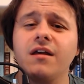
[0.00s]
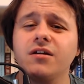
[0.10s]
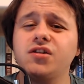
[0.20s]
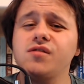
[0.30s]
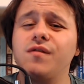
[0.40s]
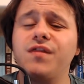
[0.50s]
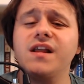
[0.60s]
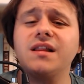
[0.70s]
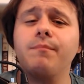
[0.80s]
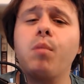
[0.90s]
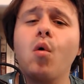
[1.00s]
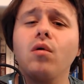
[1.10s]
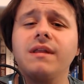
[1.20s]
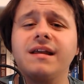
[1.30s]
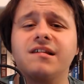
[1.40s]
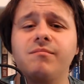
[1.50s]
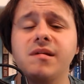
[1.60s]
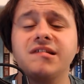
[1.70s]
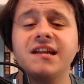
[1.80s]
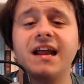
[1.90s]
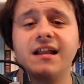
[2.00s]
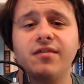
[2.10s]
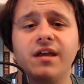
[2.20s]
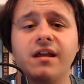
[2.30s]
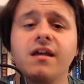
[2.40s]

Do you think the polling is missing anything?